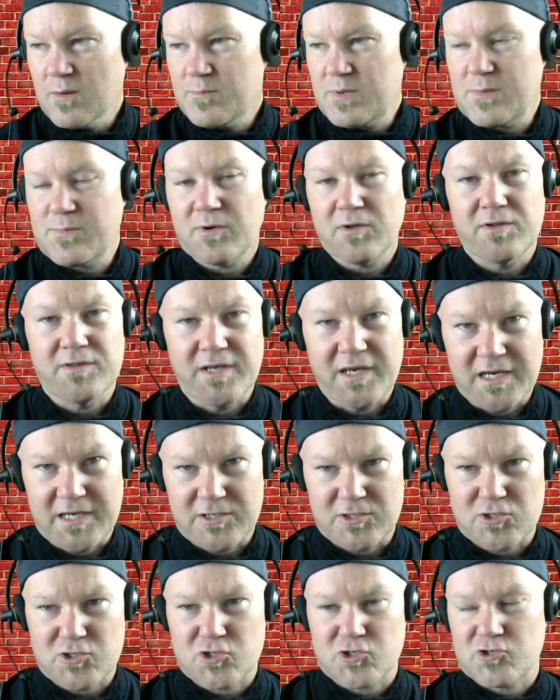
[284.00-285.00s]
People in the
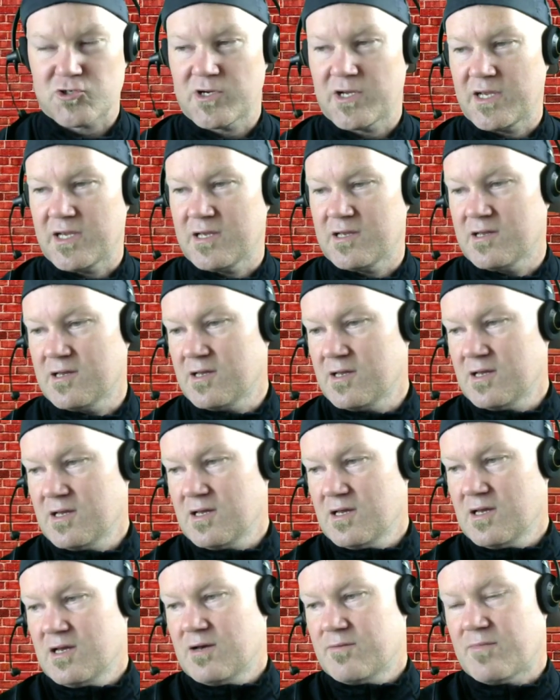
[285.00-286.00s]
industry,
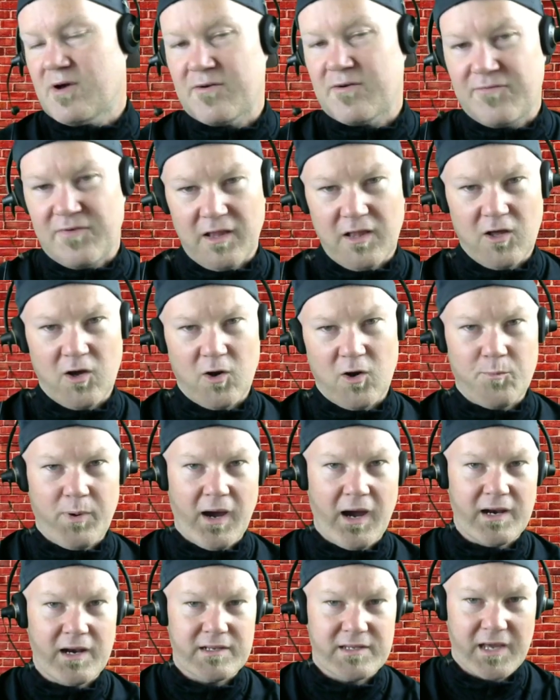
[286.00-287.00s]
my fellow
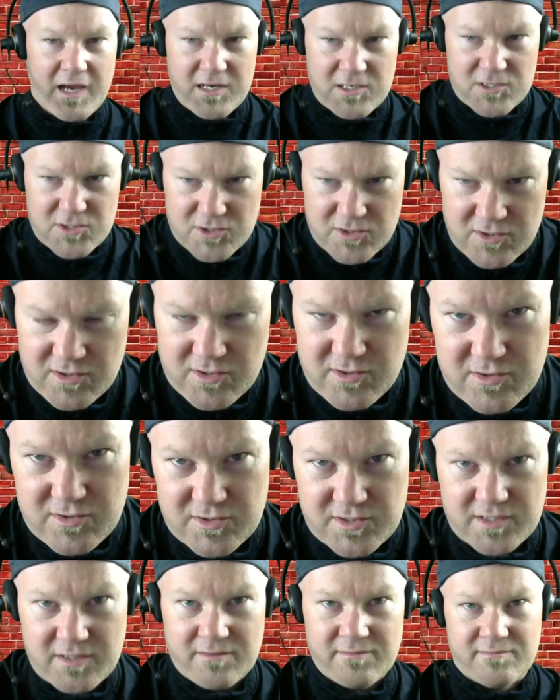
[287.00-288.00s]

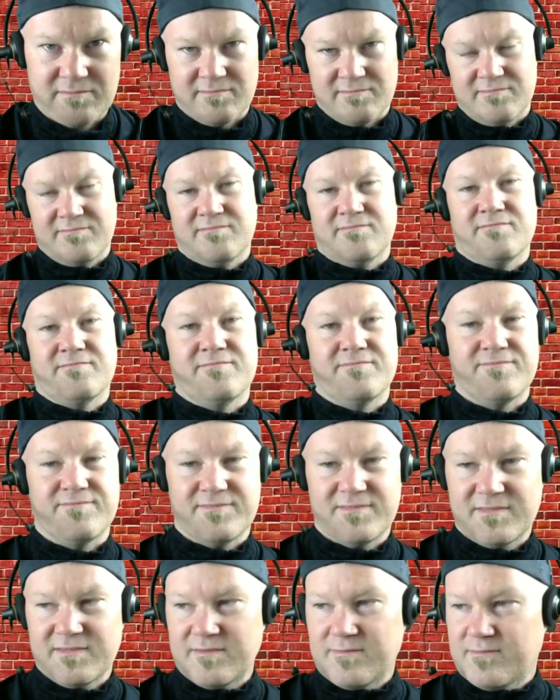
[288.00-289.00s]
podcasters and
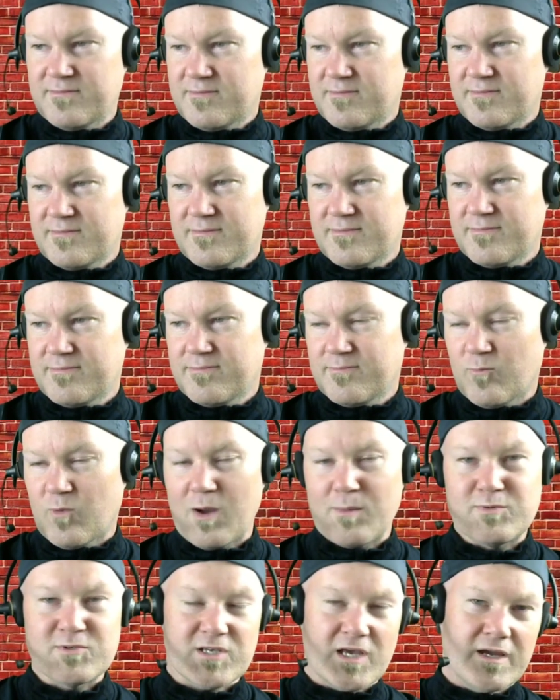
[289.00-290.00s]

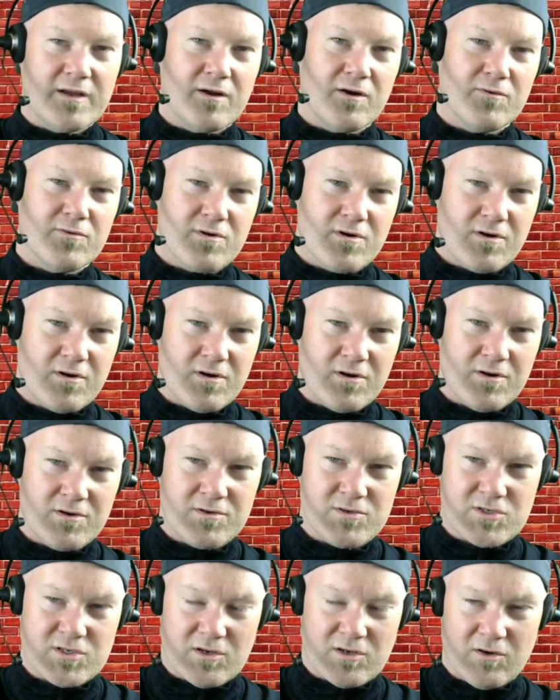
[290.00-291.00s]
website
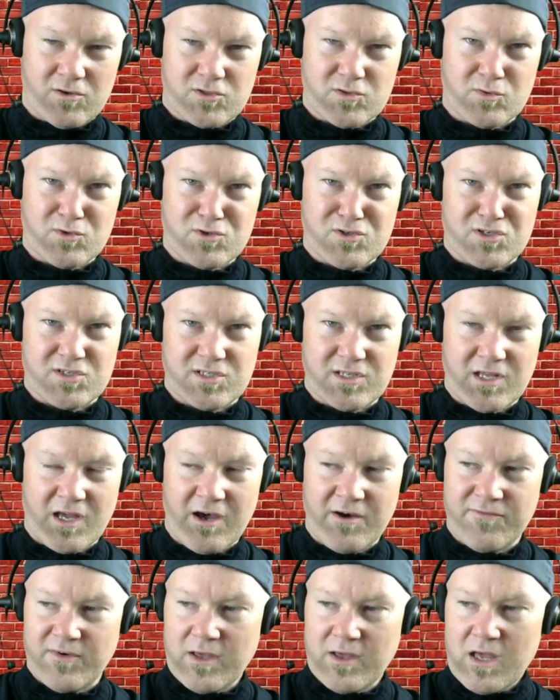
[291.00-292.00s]
owners and all sorts of
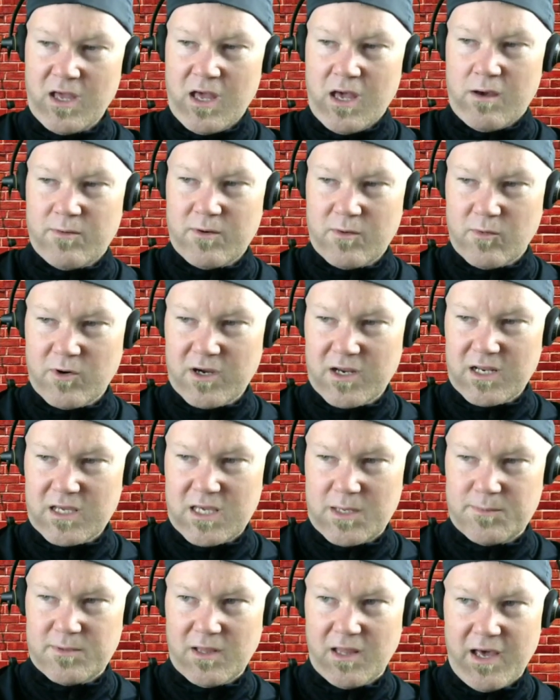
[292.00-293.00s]
stuff. But we're going to
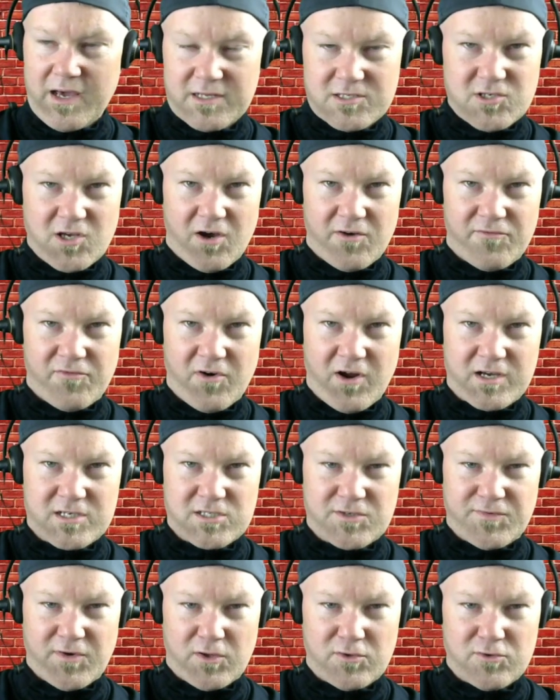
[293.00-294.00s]
keep the lights on for
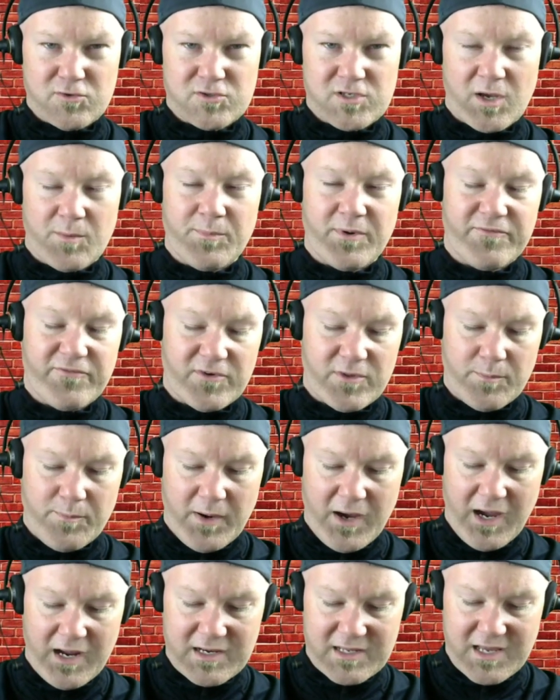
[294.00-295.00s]
XFL News Hub. But for the
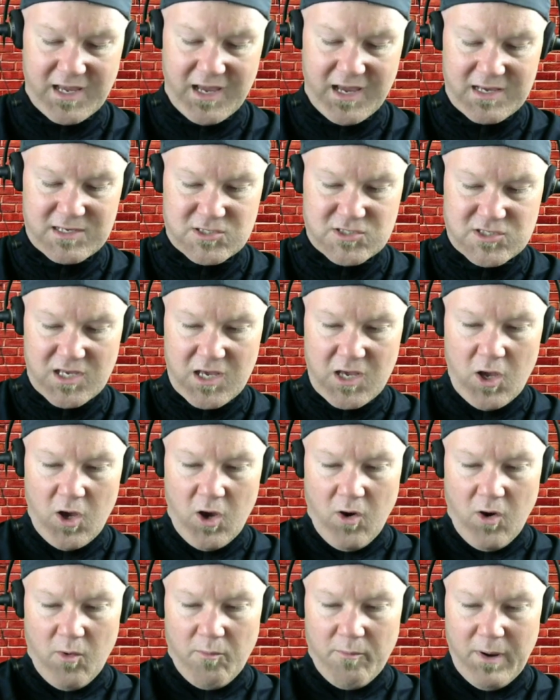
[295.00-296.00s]
podcast,
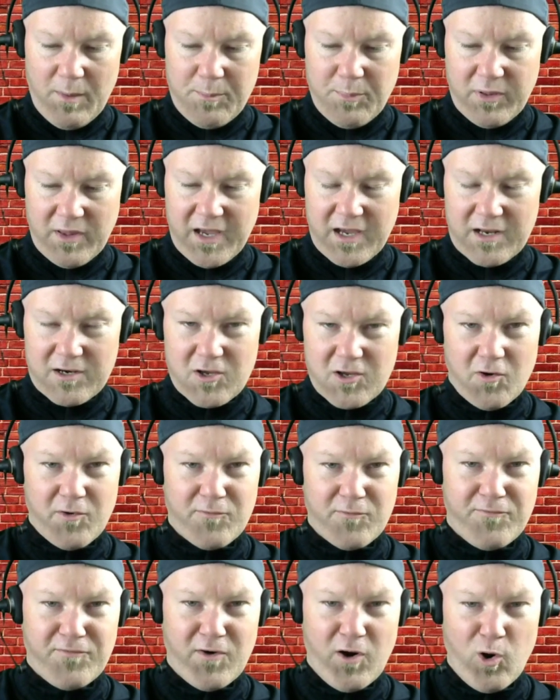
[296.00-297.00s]
my plan
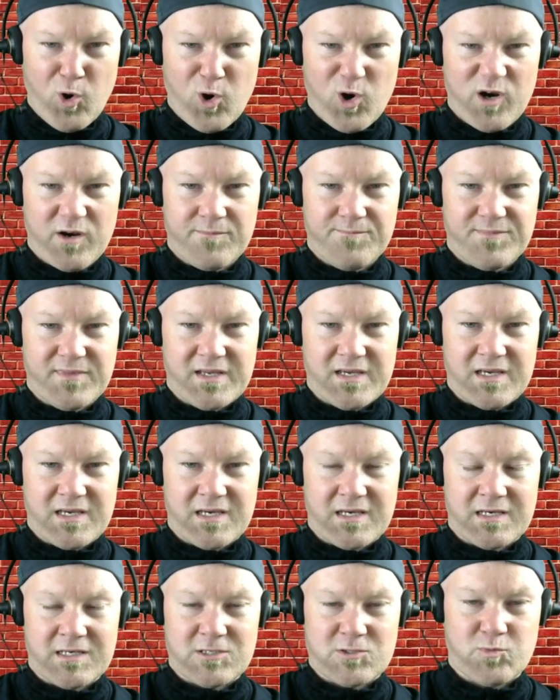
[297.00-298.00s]
going forward
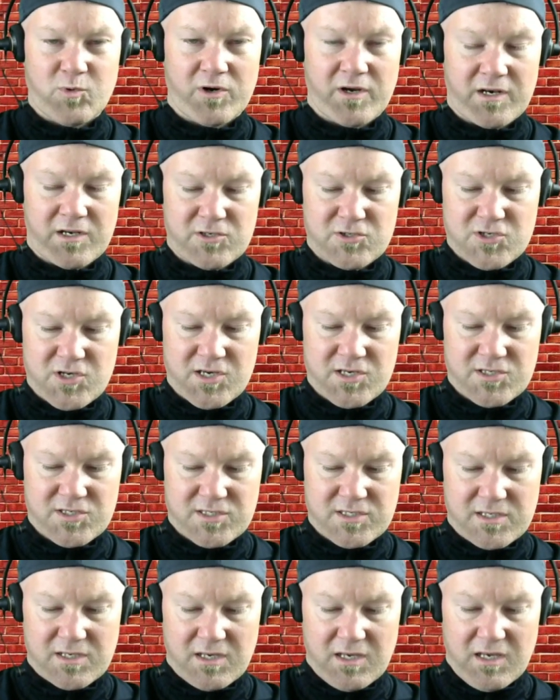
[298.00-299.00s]
is we're going to
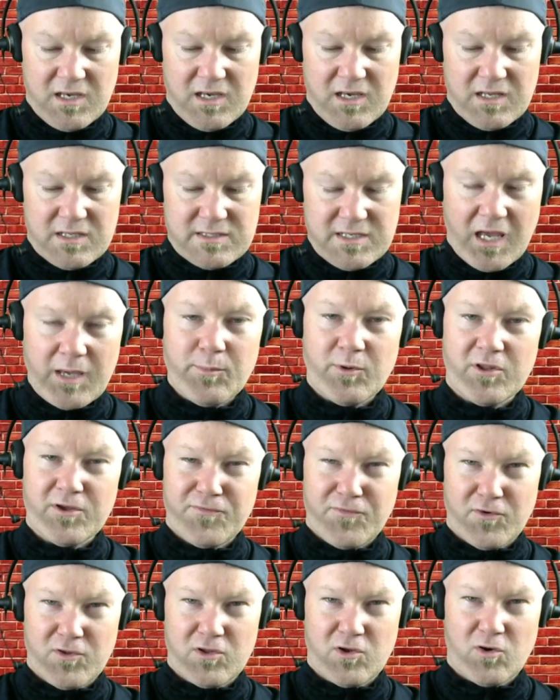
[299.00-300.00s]
just table it for a